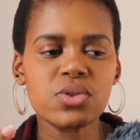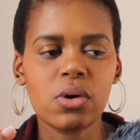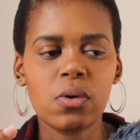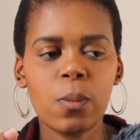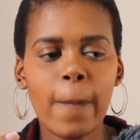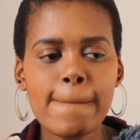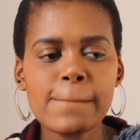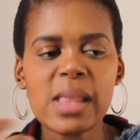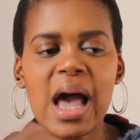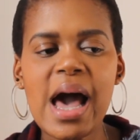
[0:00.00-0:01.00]
So
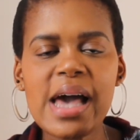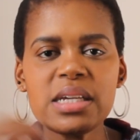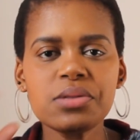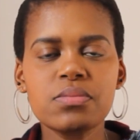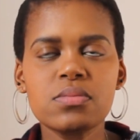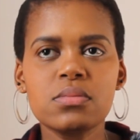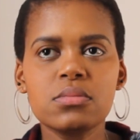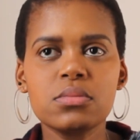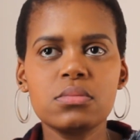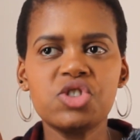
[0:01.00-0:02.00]
I
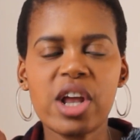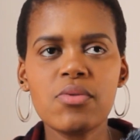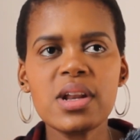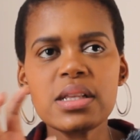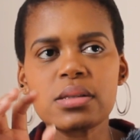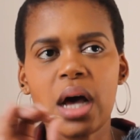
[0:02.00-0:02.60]
generally